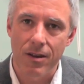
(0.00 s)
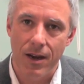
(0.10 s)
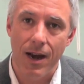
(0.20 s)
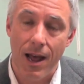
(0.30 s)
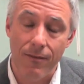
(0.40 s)

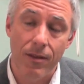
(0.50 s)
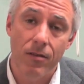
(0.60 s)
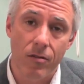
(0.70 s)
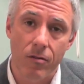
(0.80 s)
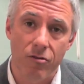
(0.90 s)
in an IV
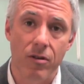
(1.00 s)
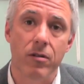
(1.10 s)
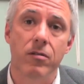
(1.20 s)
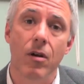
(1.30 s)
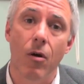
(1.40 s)
solution
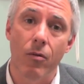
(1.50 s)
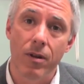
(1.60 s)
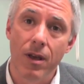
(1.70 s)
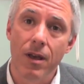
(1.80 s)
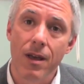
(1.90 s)
don't
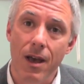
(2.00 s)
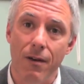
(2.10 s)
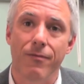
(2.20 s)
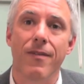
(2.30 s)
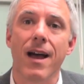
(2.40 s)

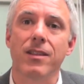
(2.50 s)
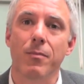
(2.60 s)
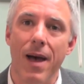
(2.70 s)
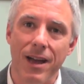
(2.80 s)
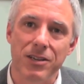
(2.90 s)
affect the
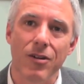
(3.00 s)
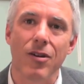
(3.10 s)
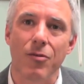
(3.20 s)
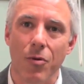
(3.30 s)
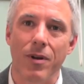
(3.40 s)

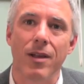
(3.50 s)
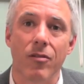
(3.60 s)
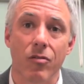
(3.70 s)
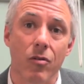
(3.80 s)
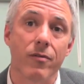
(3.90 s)
bacteria growing on
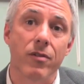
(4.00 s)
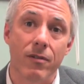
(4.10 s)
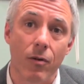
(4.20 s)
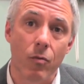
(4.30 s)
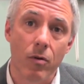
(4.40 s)
the surface
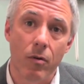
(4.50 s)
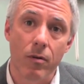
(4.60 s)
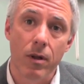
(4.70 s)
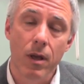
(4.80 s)
of a wound.